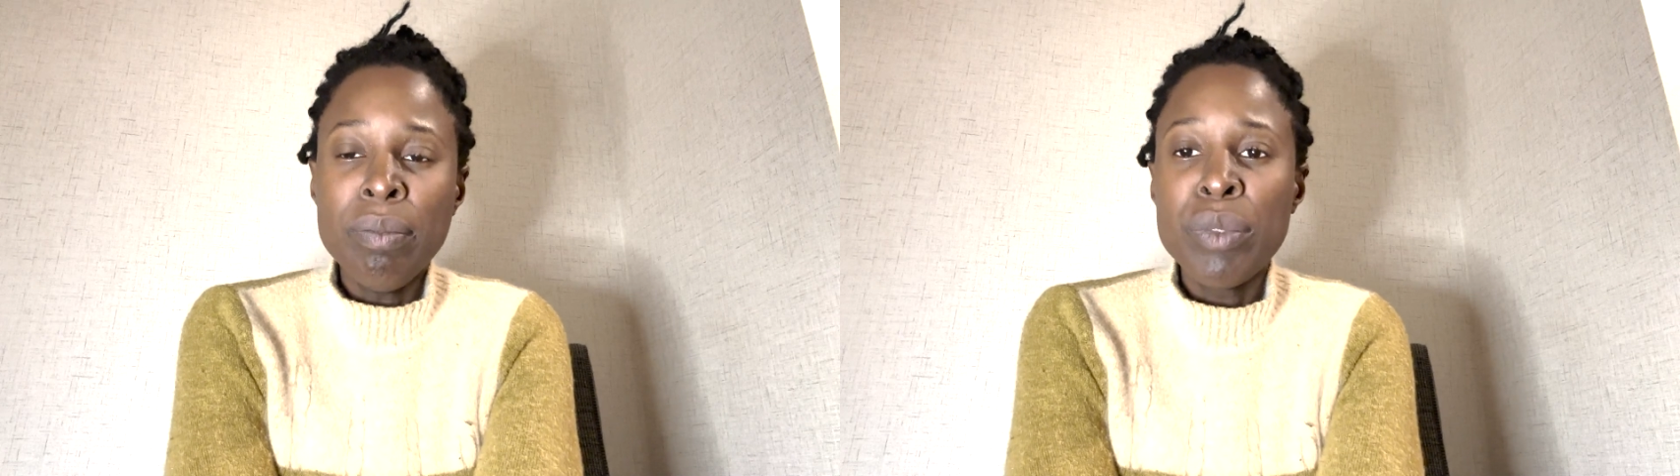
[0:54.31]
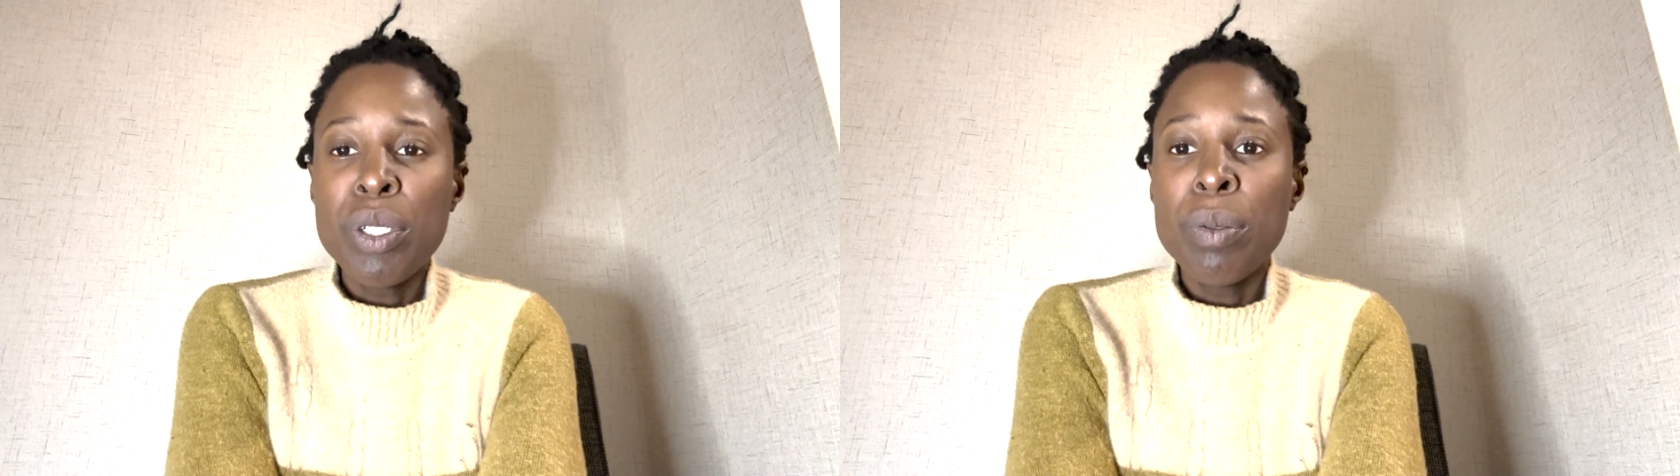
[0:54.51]

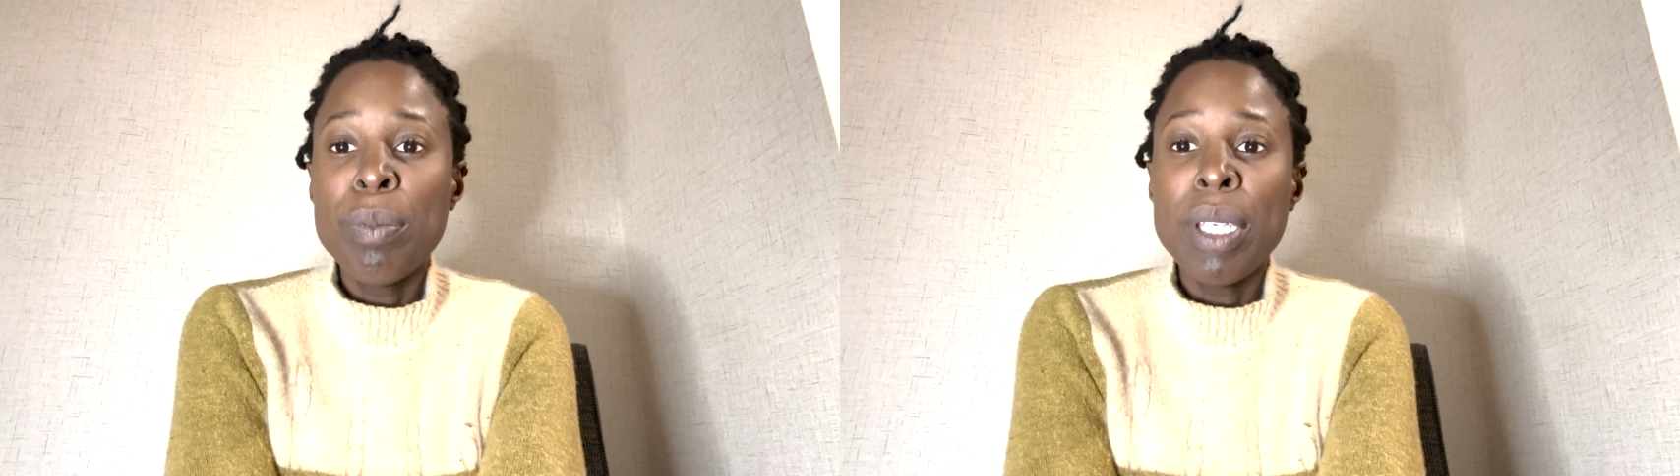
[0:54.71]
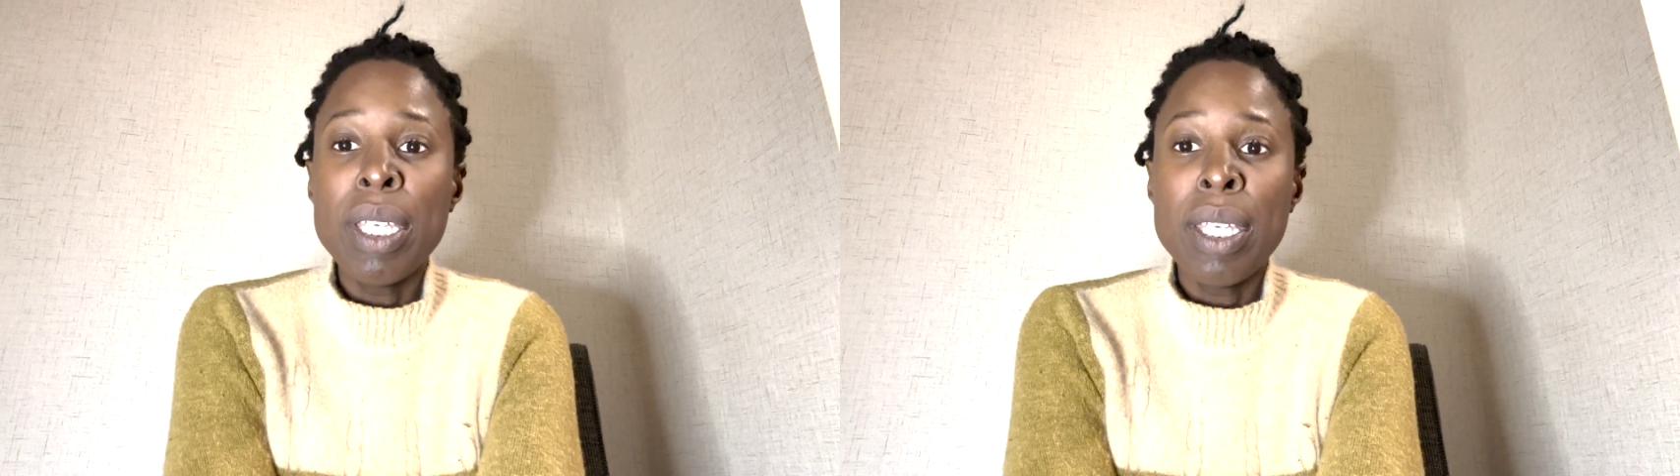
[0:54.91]
to
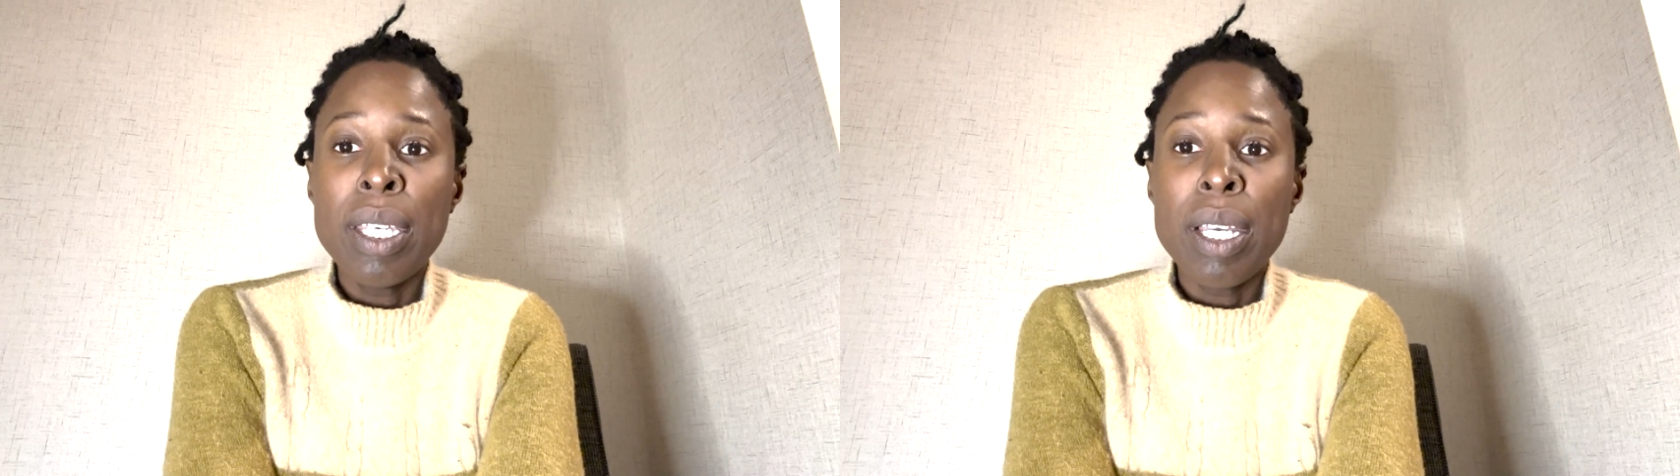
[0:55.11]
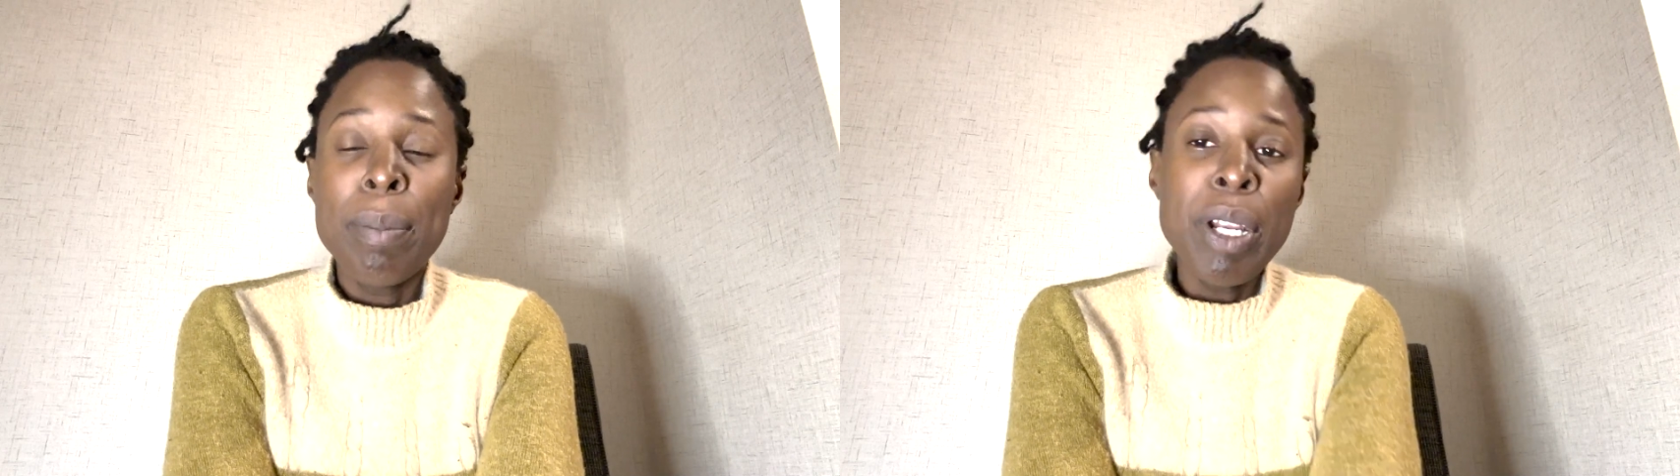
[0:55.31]
be
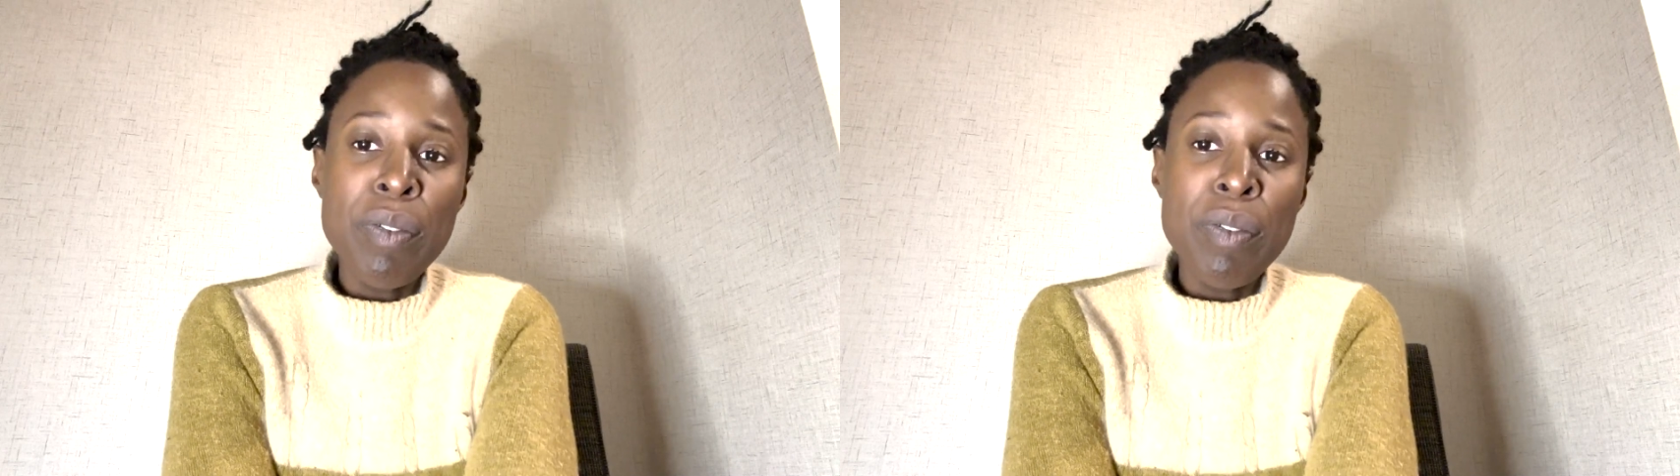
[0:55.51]
a better